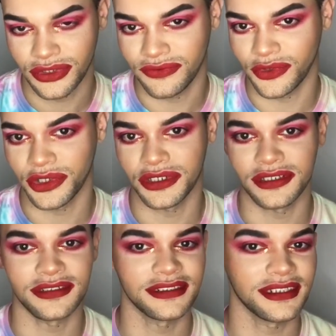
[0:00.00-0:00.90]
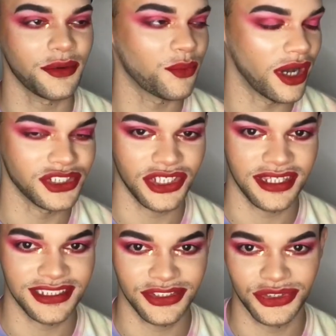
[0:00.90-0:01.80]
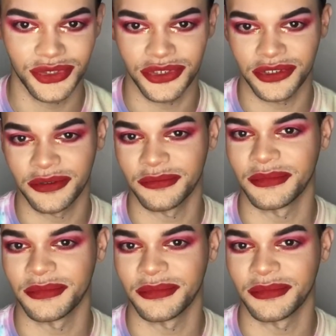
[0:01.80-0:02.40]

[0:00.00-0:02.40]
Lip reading: for watching this tutorial.